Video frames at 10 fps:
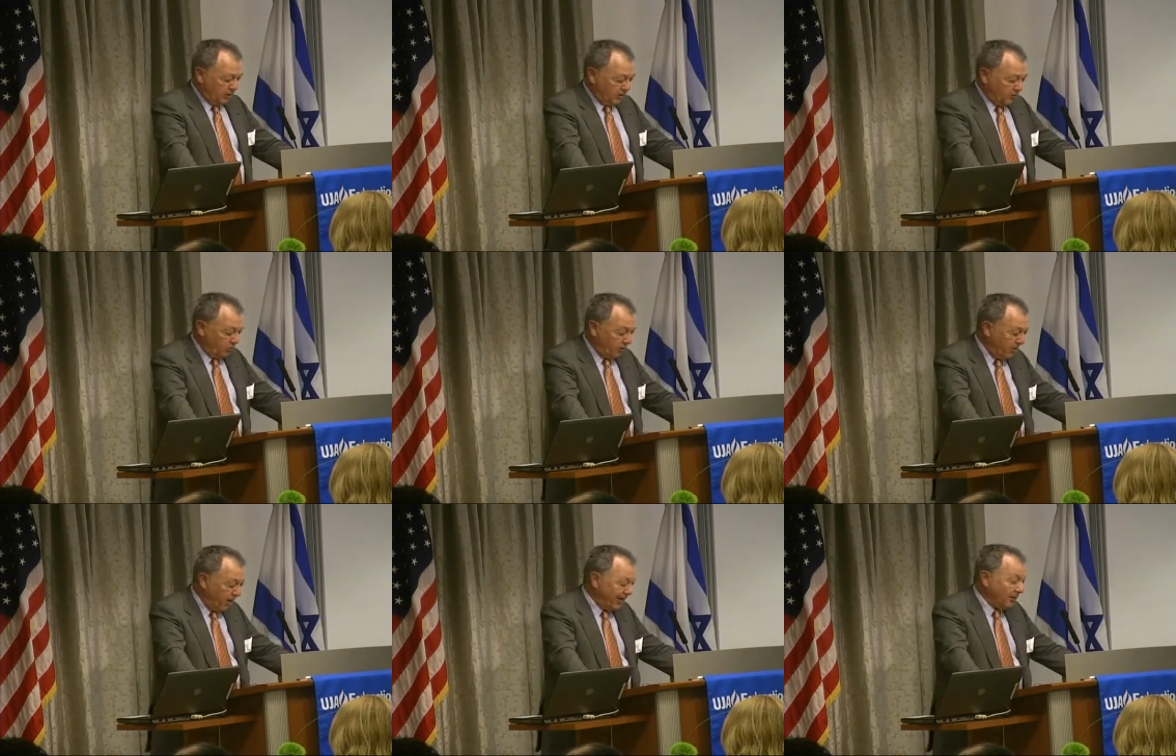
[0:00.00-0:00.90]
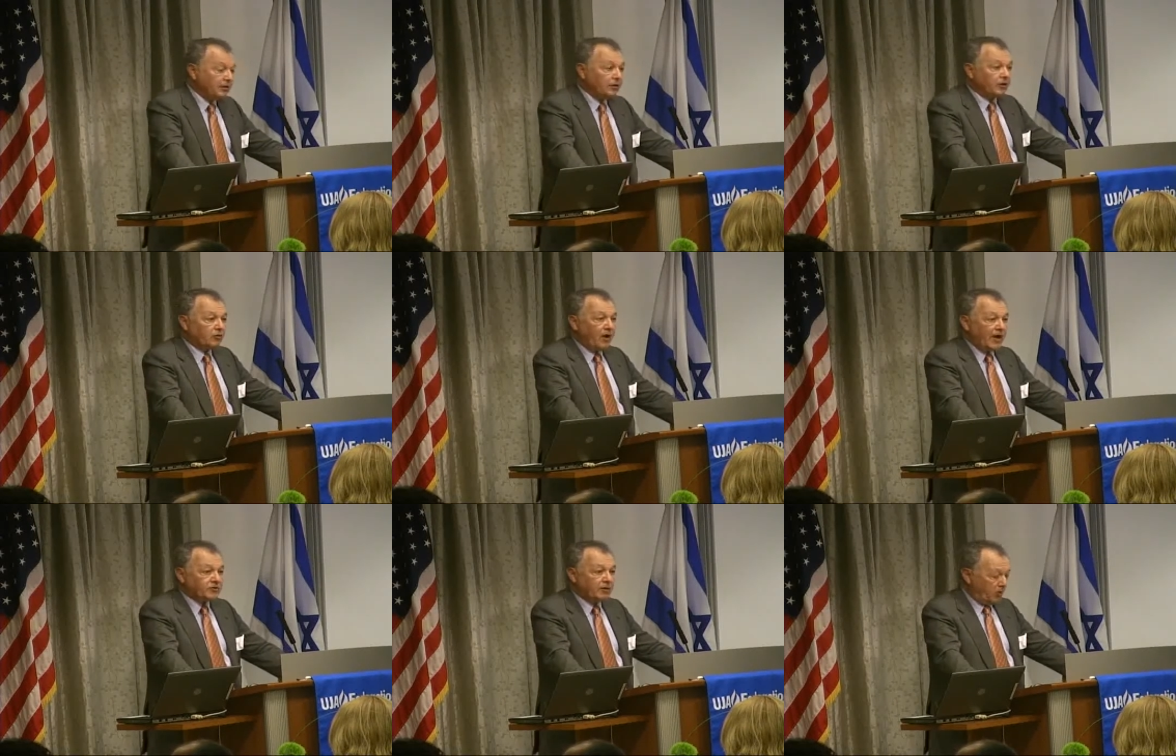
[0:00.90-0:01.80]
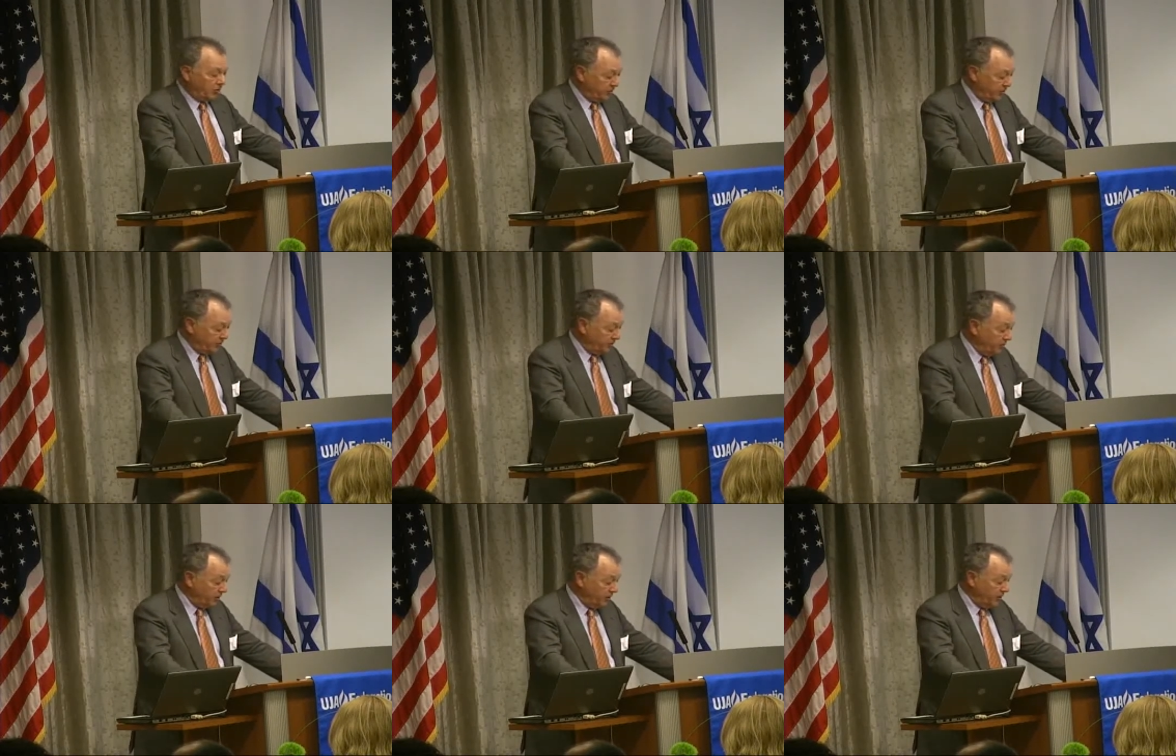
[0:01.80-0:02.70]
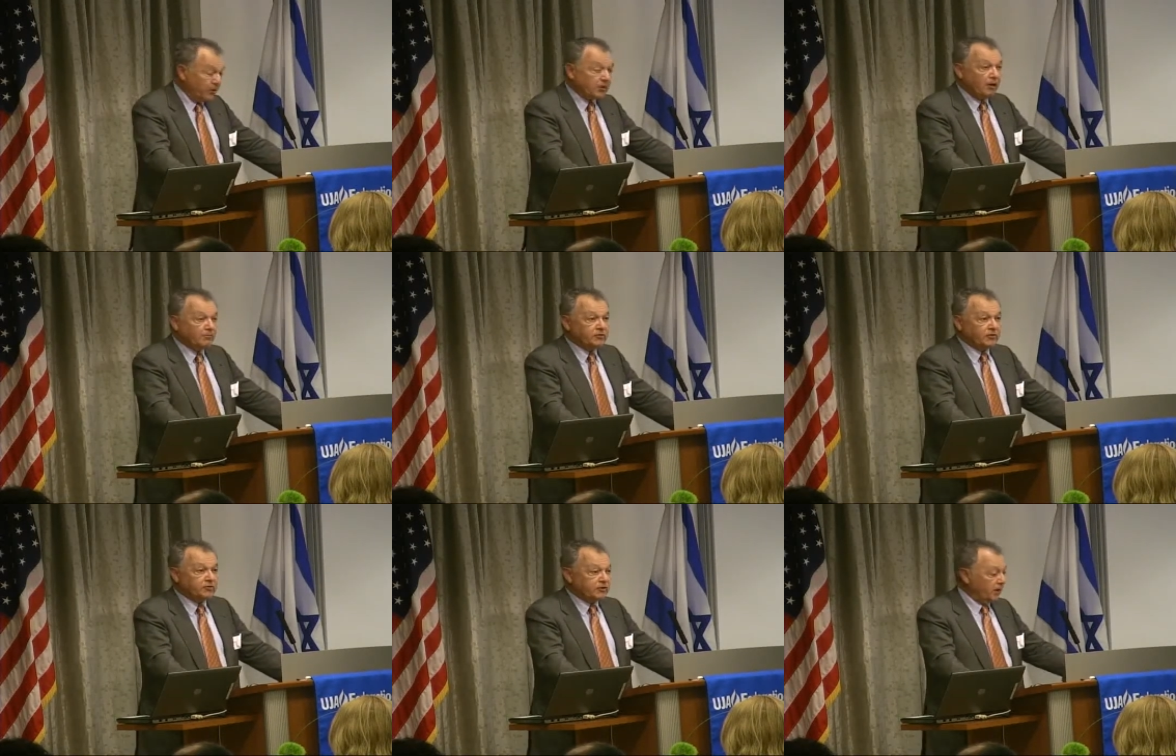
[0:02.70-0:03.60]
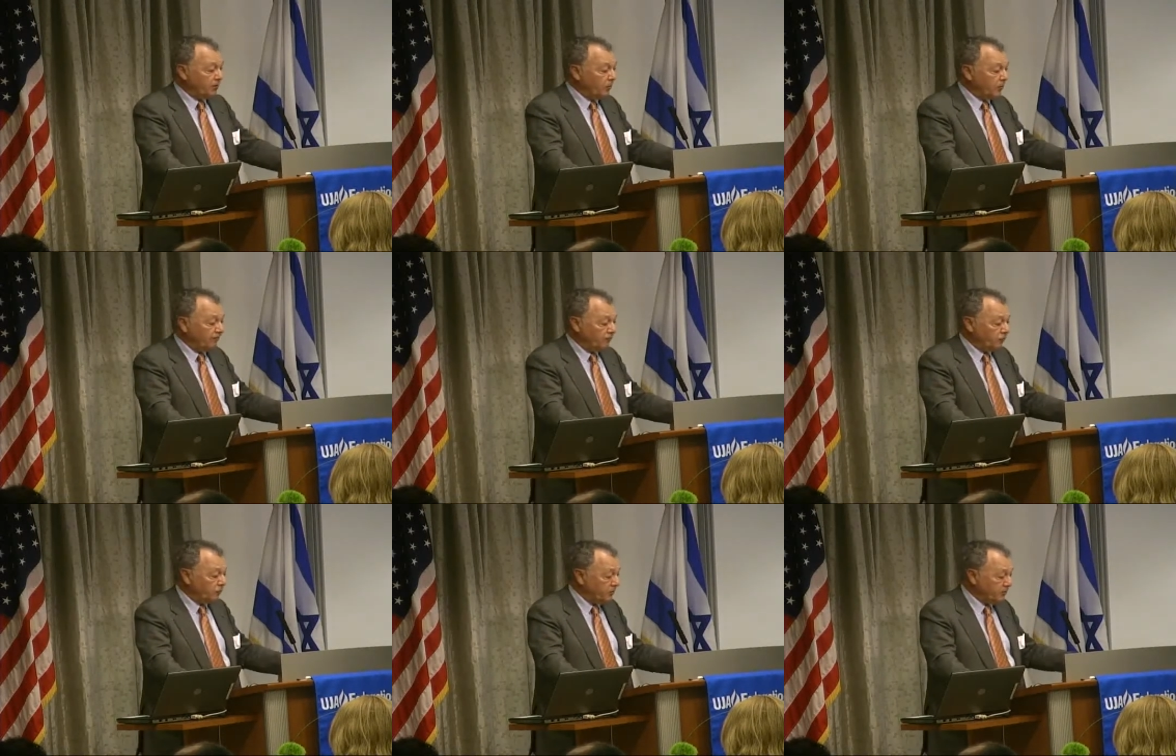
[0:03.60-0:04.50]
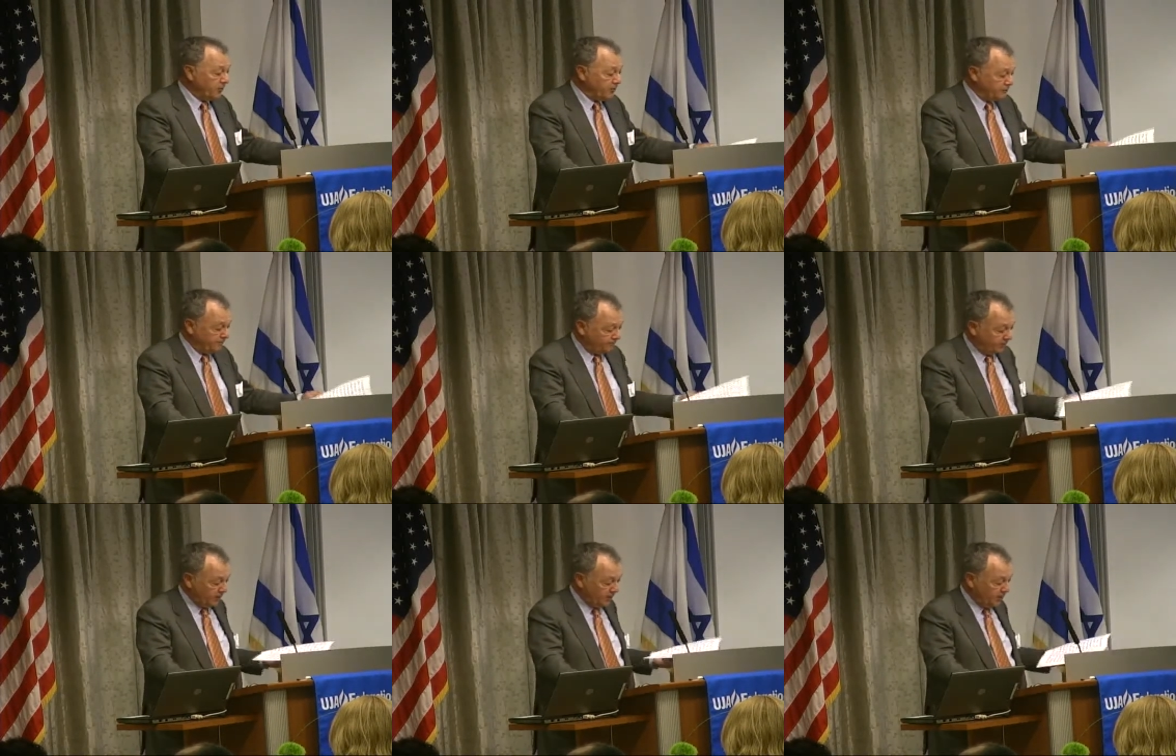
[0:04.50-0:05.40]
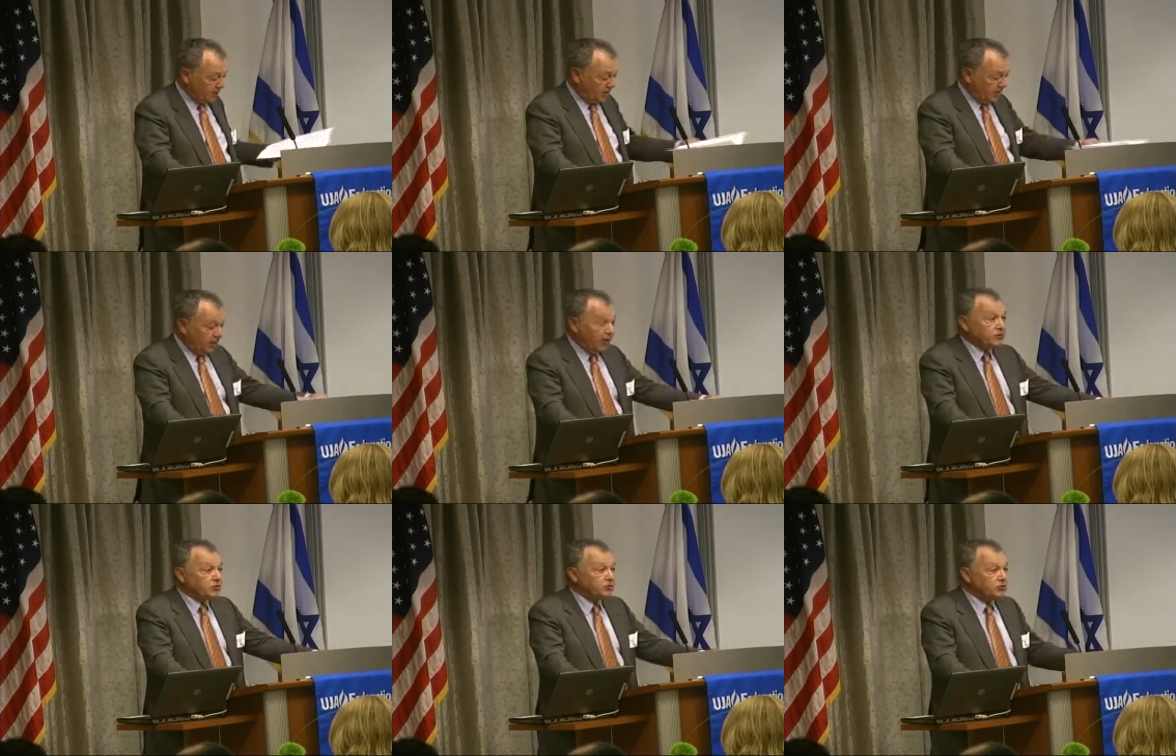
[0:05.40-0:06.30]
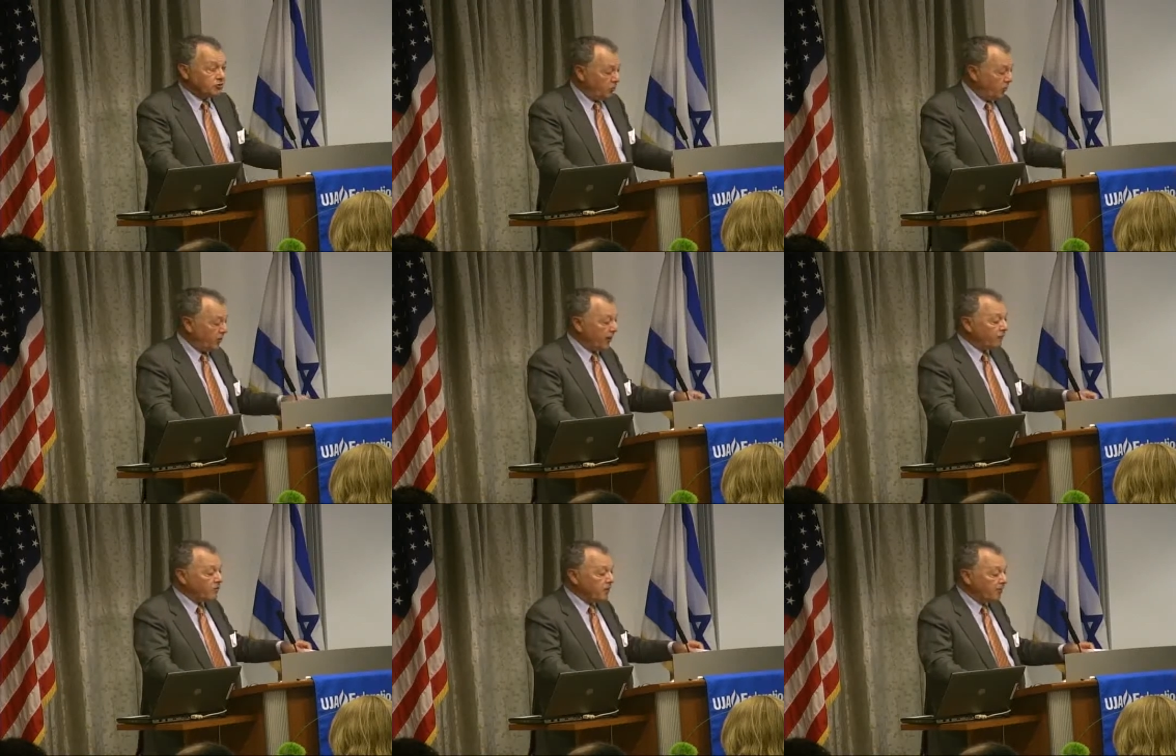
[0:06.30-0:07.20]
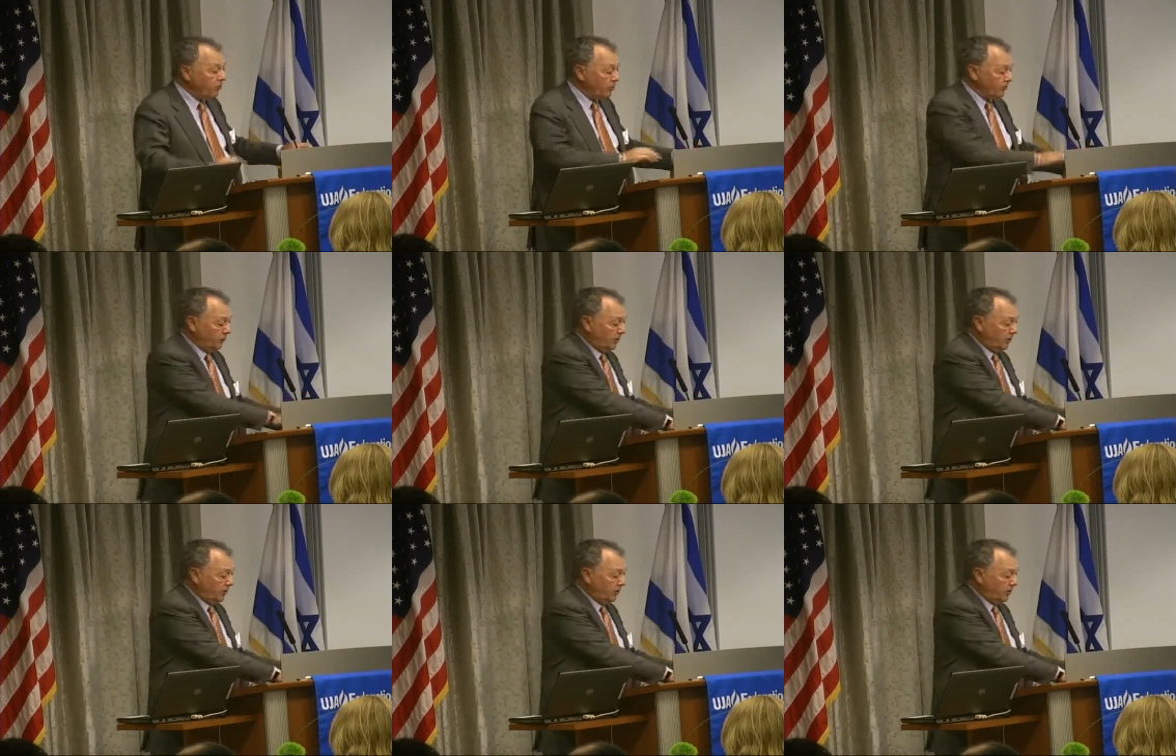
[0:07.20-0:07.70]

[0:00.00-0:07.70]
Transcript: to eliminate the crass commercialism that had become associated with the funeral business, and to ensure that every member